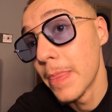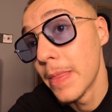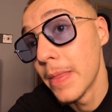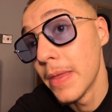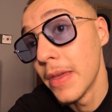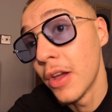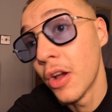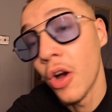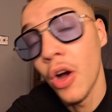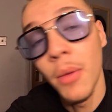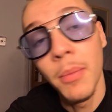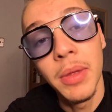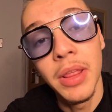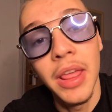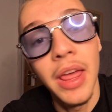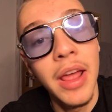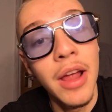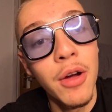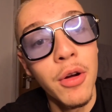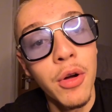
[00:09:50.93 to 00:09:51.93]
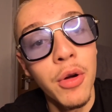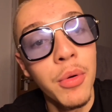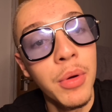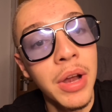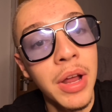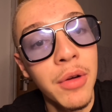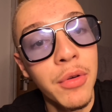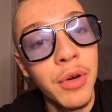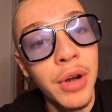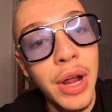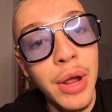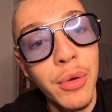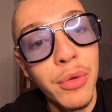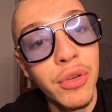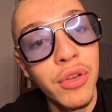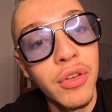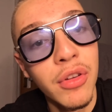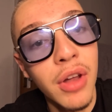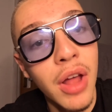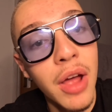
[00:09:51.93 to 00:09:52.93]
you can't be the hero in everyone
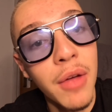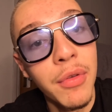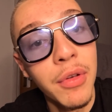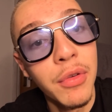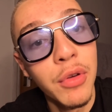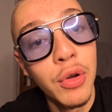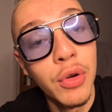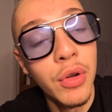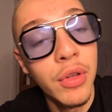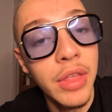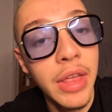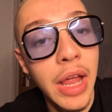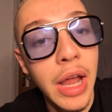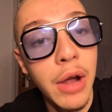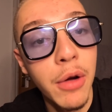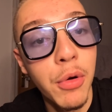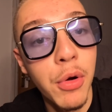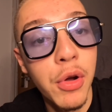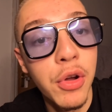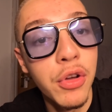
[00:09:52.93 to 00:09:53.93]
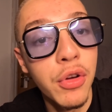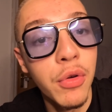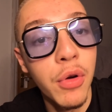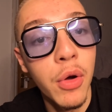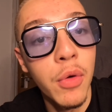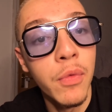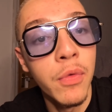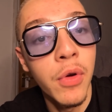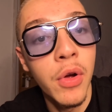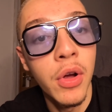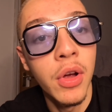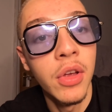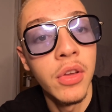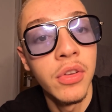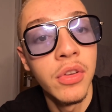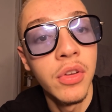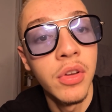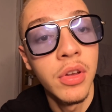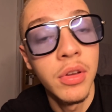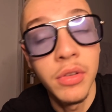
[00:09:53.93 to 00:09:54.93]
else's life if you're not the hero in your own
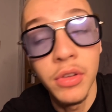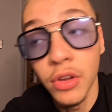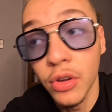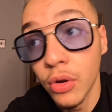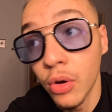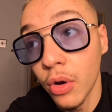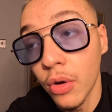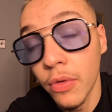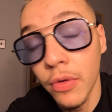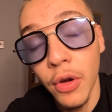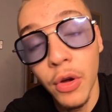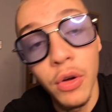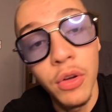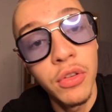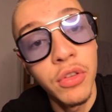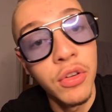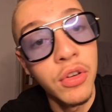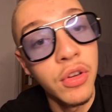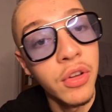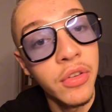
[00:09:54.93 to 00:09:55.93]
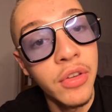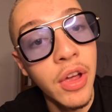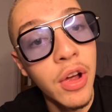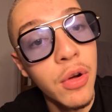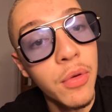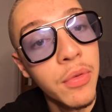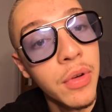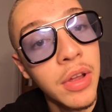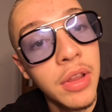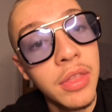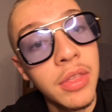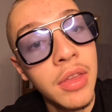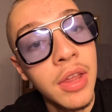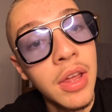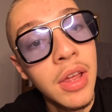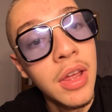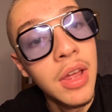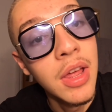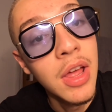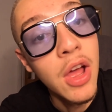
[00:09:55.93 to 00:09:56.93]
first. So you've got to focus on yourself, and
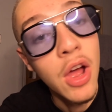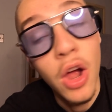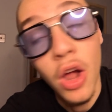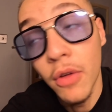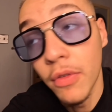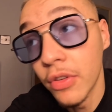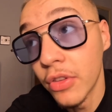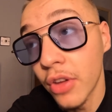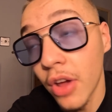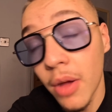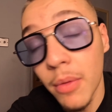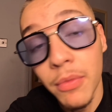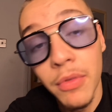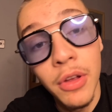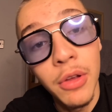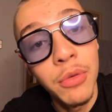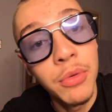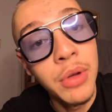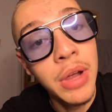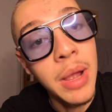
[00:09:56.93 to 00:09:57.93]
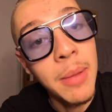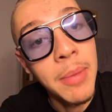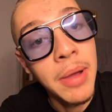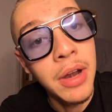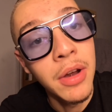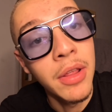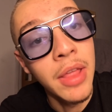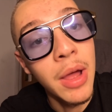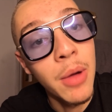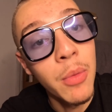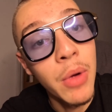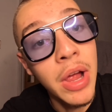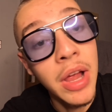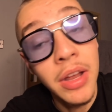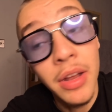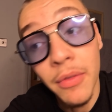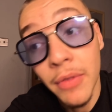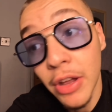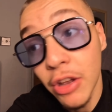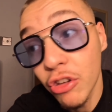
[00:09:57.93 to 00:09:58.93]
over time things will get better that way, and
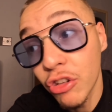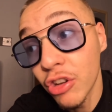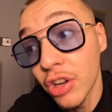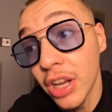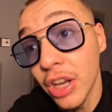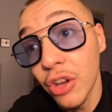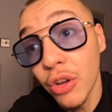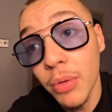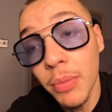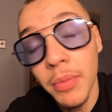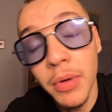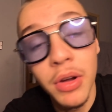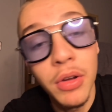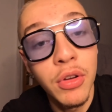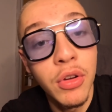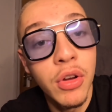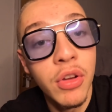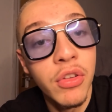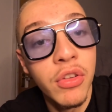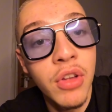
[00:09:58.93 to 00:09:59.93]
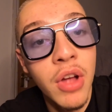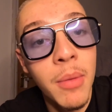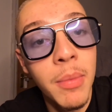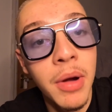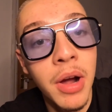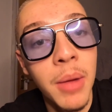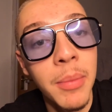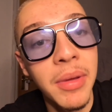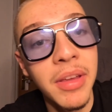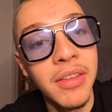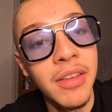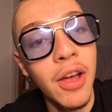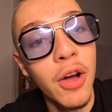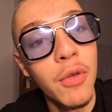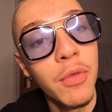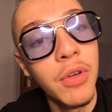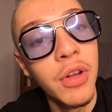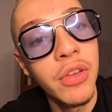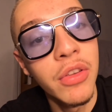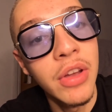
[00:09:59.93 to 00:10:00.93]
eventually you can start becoming
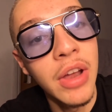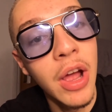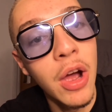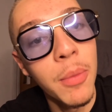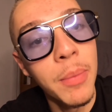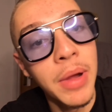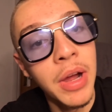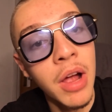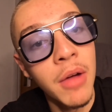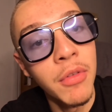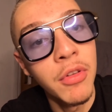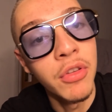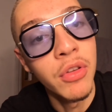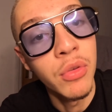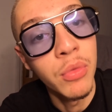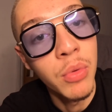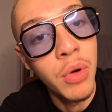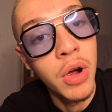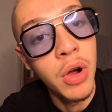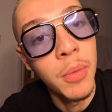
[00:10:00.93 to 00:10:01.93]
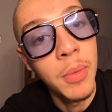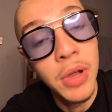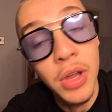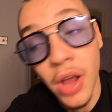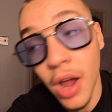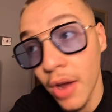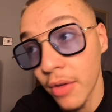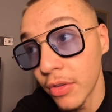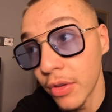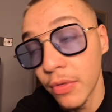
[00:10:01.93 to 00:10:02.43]
selfless and helping others as well, but you have to